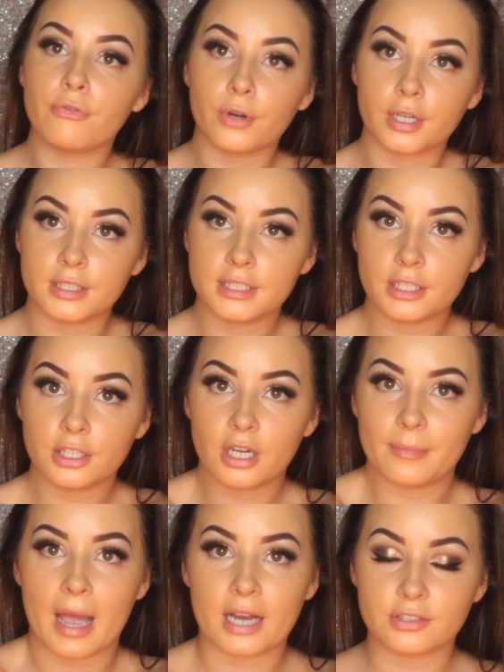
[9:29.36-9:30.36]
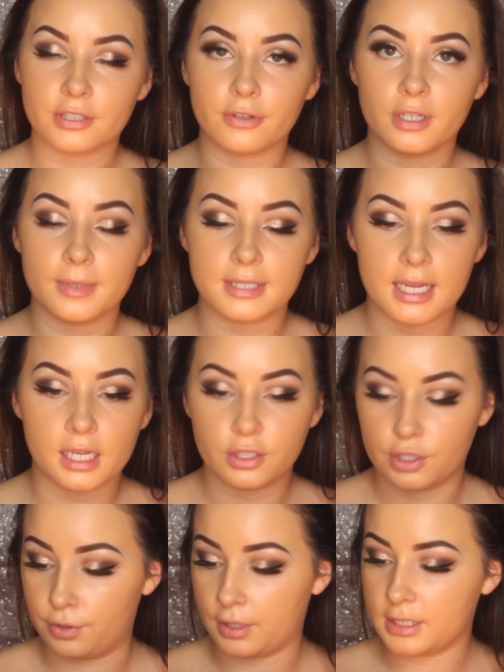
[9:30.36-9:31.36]
For concealer, I'm actually going to be taking
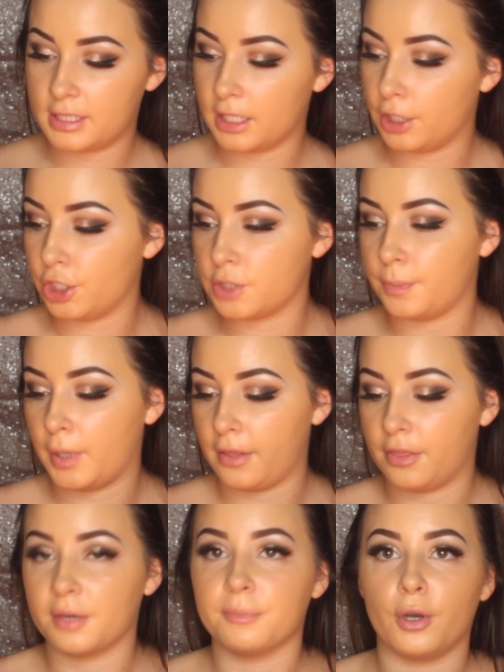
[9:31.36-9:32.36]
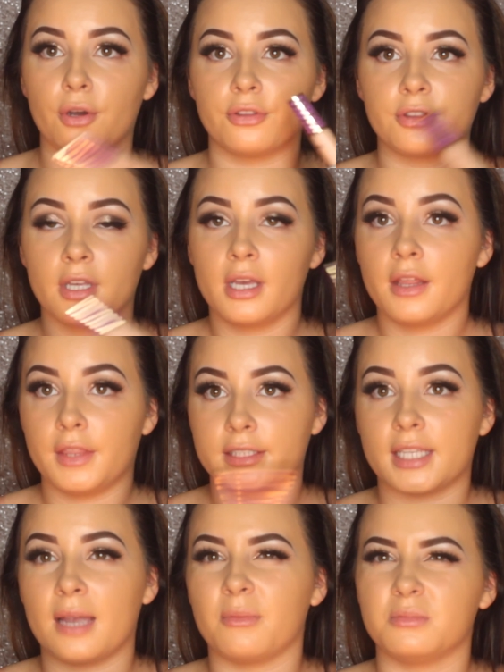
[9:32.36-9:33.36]
two concealers, but they're both the
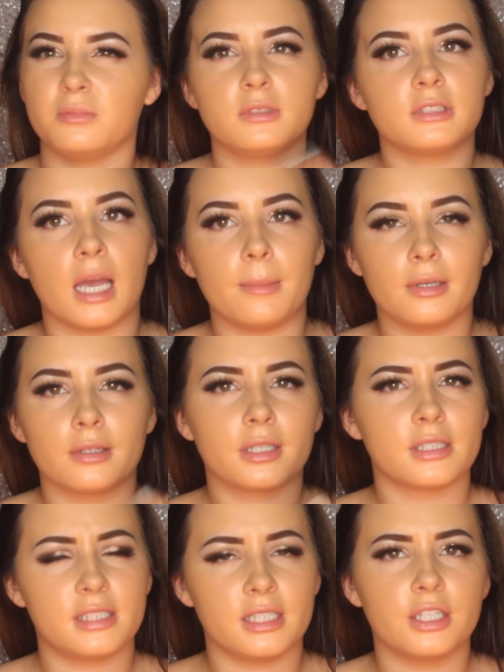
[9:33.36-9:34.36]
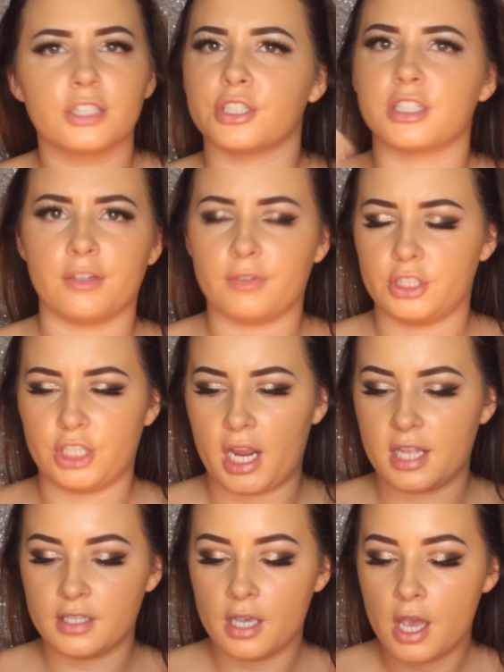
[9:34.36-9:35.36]
same type of concealer, just different
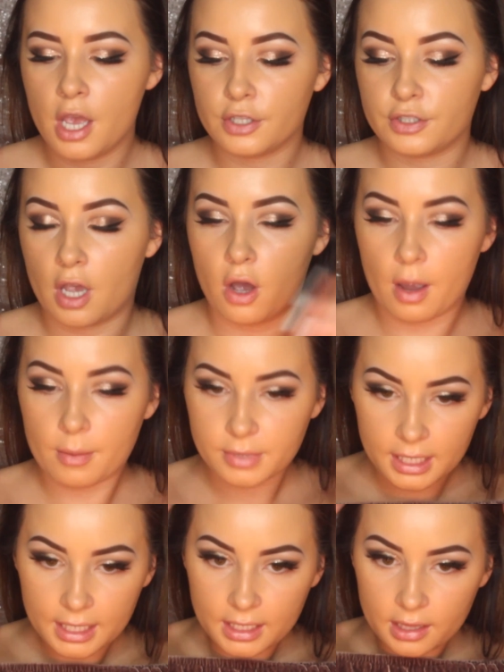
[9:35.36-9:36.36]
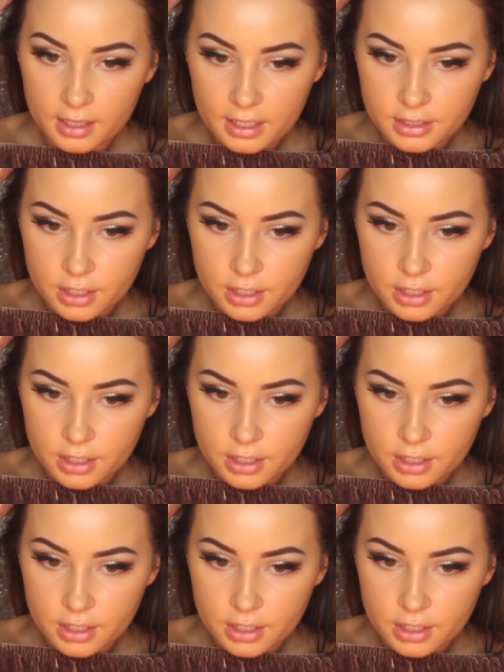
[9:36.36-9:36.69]
shades. So I'm taking the